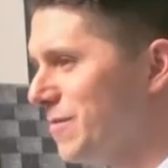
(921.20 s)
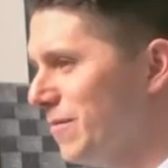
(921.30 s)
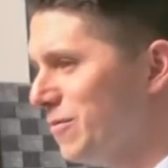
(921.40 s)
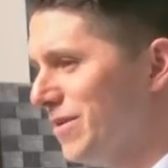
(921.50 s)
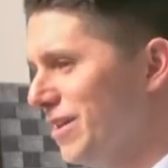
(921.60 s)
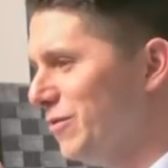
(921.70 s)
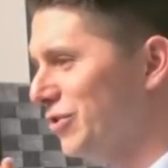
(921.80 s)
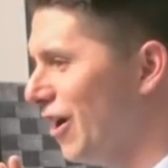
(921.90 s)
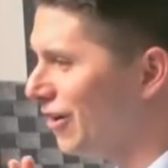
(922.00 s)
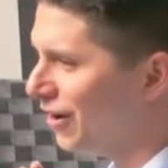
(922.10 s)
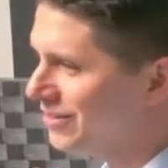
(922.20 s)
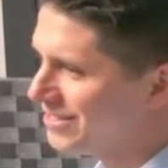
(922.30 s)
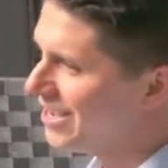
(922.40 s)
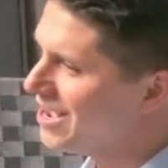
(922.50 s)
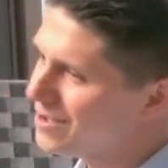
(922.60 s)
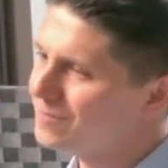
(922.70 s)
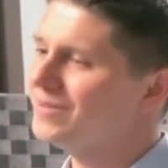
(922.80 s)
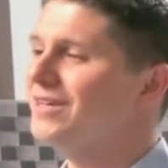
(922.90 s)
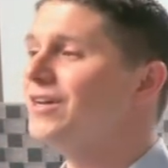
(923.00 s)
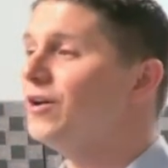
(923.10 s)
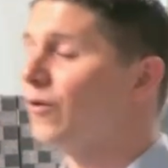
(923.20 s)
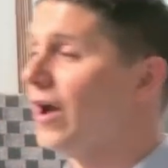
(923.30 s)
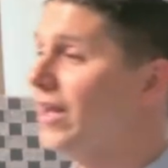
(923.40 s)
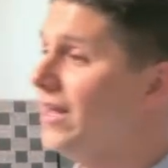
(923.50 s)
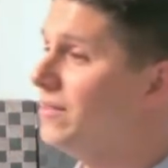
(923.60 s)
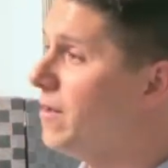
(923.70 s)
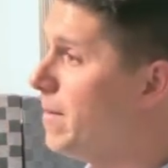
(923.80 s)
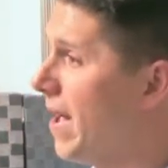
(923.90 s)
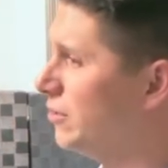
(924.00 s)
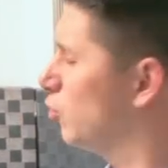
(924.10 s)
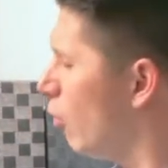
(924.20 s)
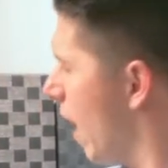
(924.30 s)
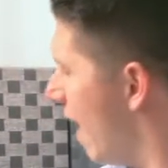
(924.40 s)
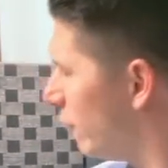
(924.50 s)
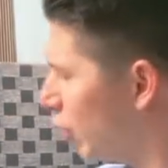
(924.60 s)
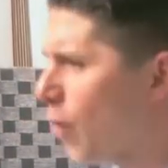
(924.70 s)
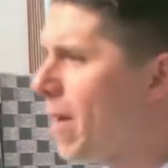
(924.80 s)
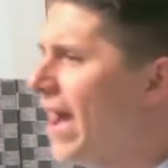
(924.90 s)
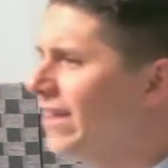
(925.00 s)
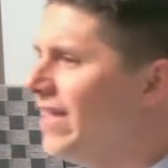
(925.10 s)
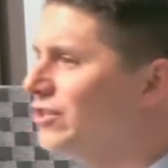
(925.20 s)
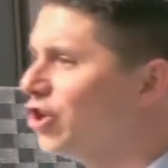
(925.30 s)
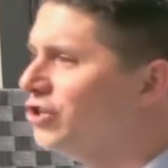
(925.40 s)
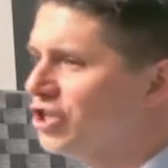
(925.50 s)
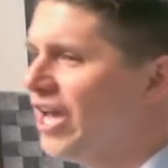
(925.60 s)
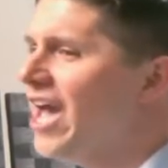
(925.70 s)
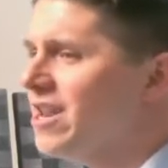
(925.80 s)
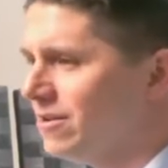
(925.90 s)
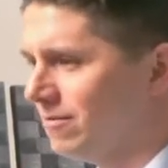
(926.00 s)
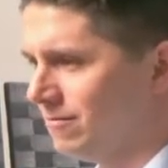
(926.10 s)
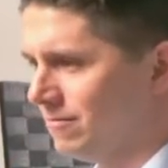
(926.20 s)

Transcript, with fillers: Remember me? We talk all the time, right? And, the, and I don't ever go back in that church again.